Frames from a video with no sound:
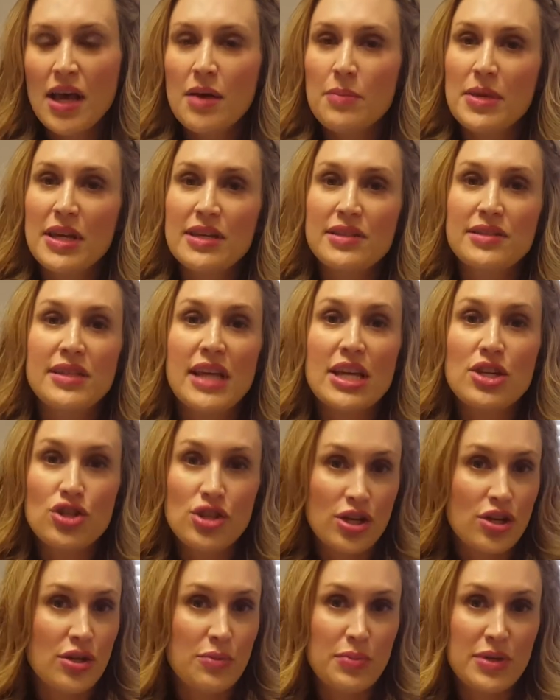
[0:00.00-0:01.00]
because then
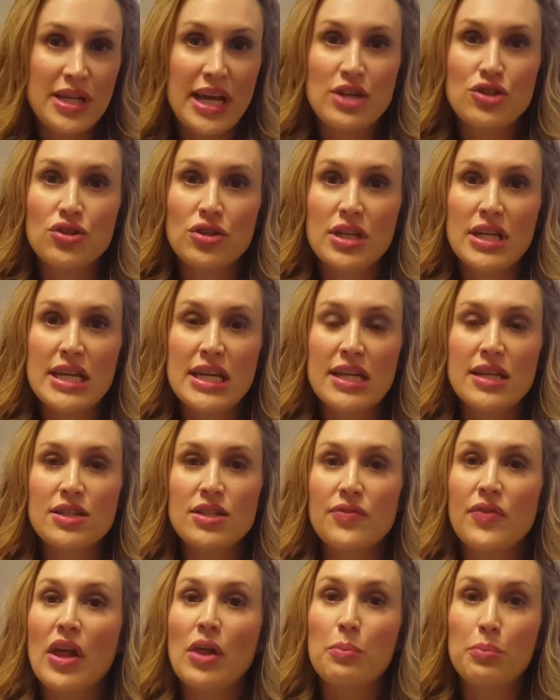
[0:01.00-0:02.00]
she could potentially
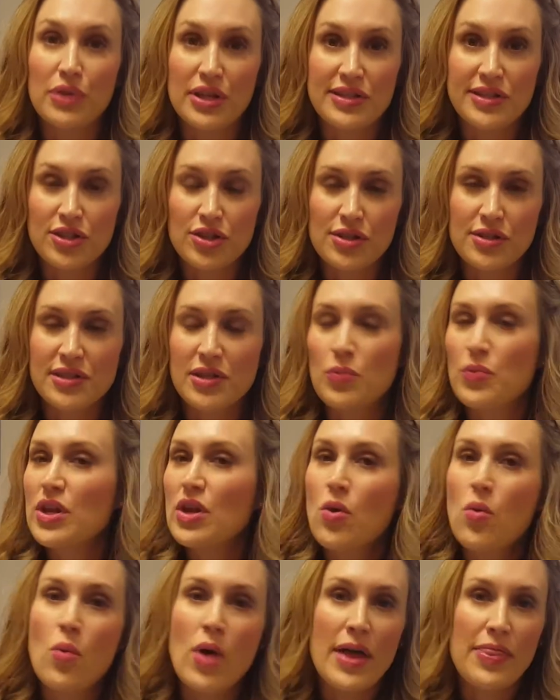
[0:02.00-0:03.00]
develop blisters, and we
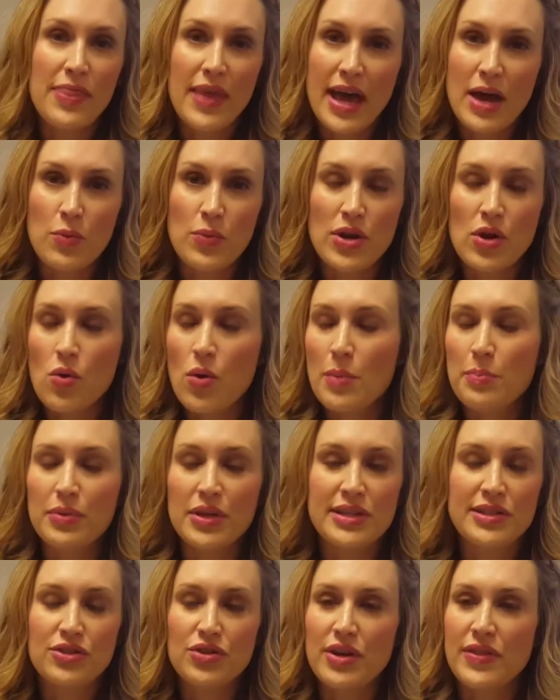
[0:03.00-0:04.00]
don't want that. We don't want
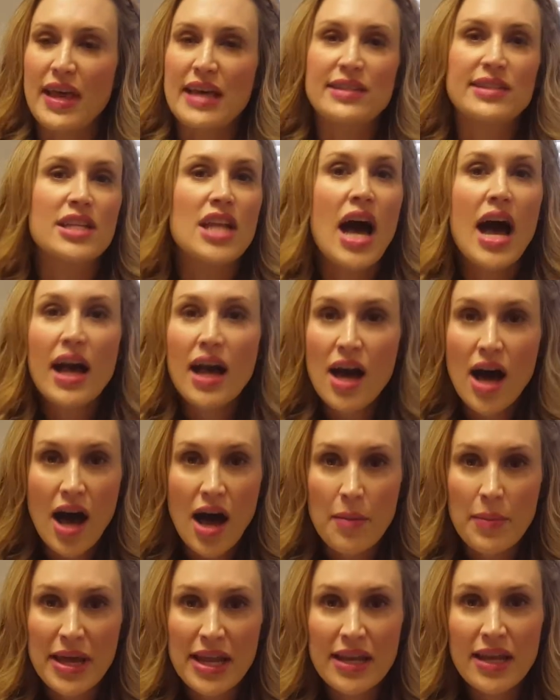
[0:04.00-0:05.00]
blistering. That's not
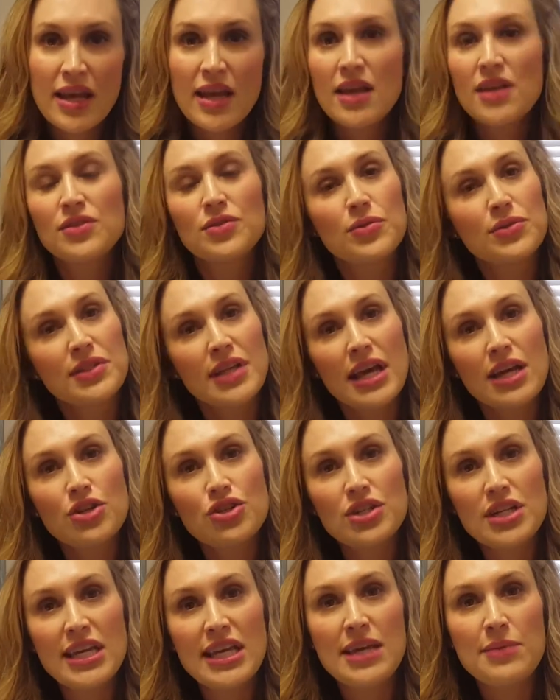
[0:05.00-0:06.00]
common. So as long as
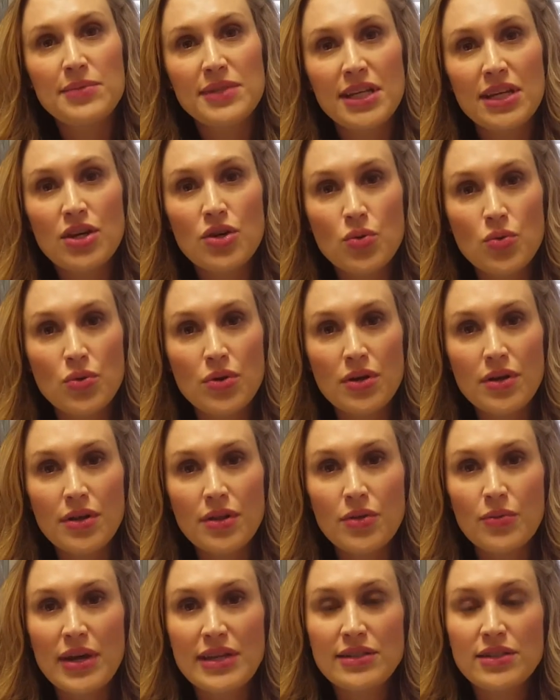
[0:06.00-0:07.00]
she keeps it cool
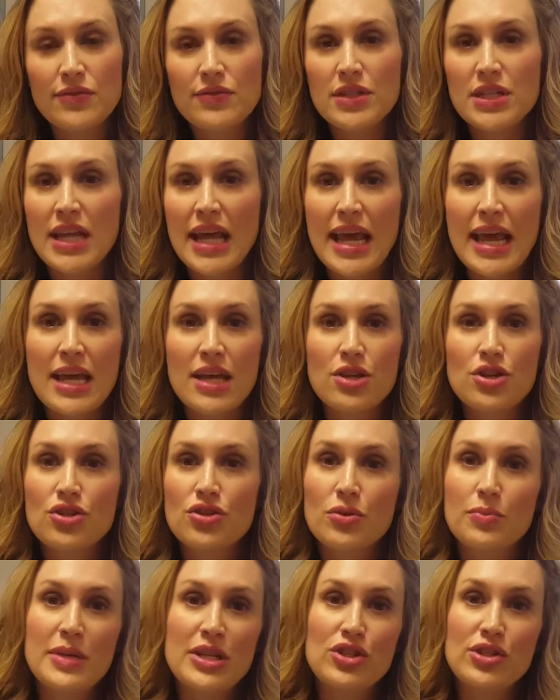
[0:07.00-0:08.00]
the rest of today,
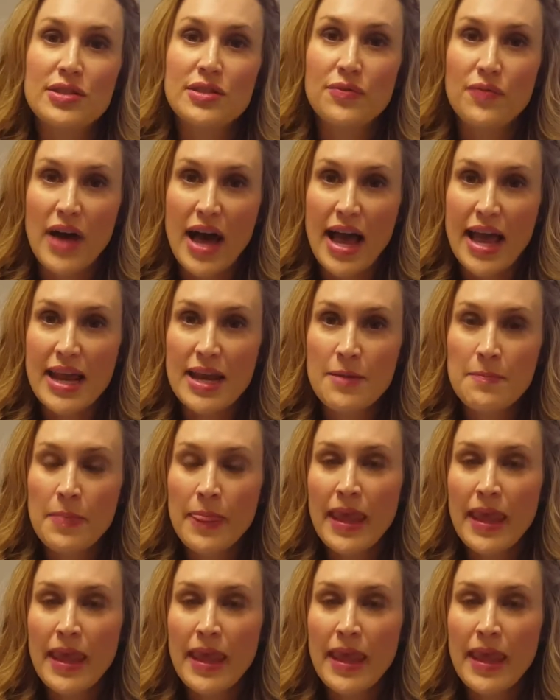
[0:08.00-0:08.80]
she'll be just fine.